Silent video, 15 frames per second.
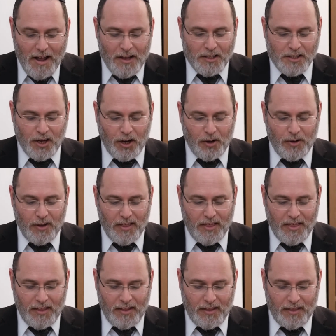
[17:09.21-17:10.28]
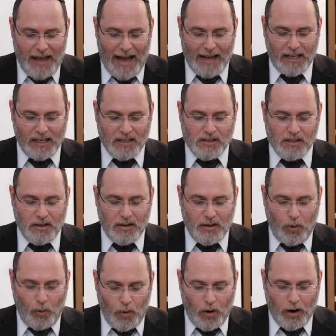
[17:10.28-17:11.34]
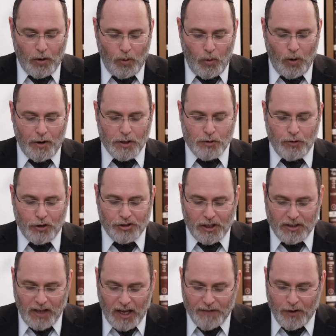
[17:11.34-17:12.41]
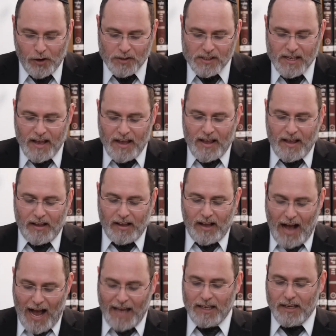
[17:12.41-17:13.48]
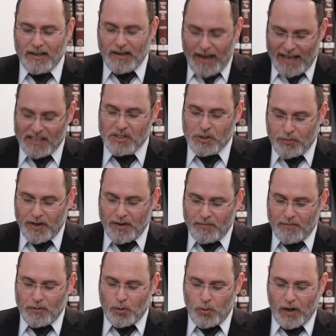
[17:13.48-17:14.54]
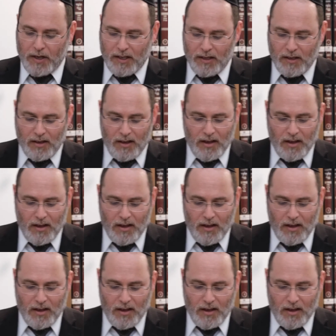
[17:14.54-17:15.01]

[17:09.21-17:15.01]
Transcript: So that is or. Or is Roshei Tevos, ayin esrim, 20,